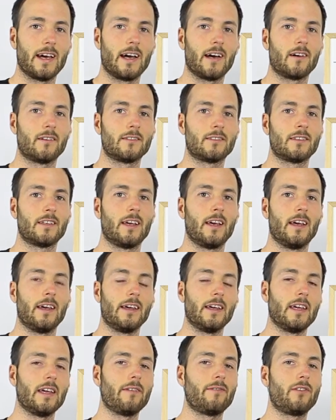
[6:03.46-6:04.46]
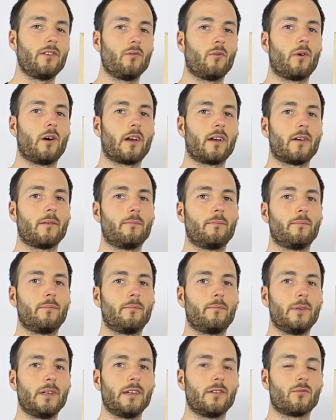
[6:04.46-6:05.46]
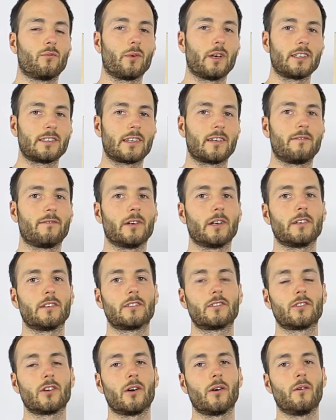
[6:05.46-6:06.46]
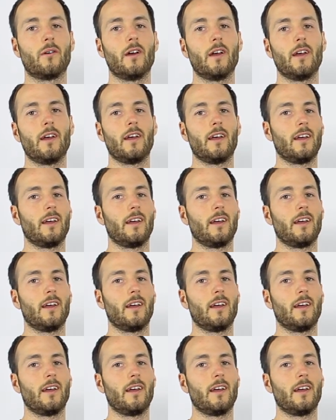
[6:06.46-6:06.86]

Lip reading: towns if you want to be risk adverse. So,